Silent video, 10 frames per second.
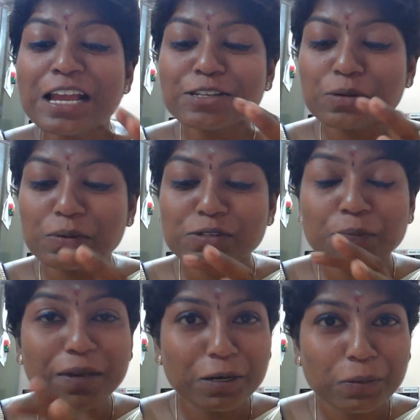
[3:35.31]
So
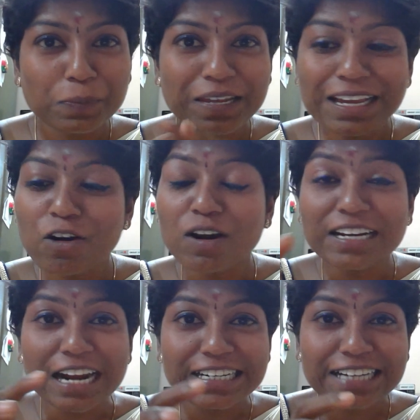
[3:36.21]
superior oblique
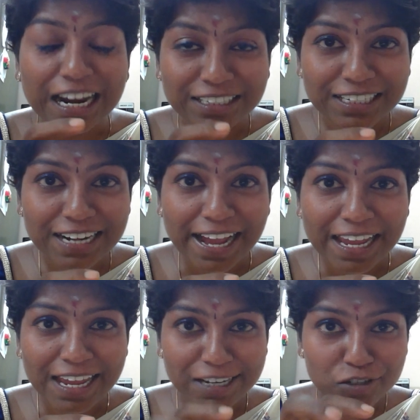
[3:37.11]
on adducted
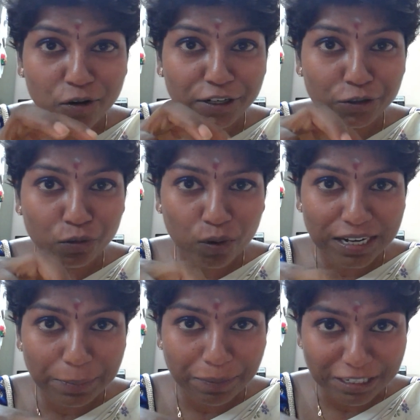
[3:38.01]
eye, it's going to
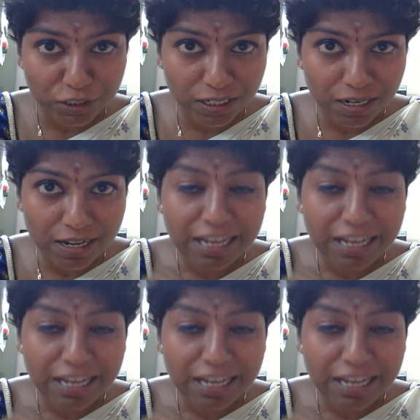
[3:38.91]
do depression.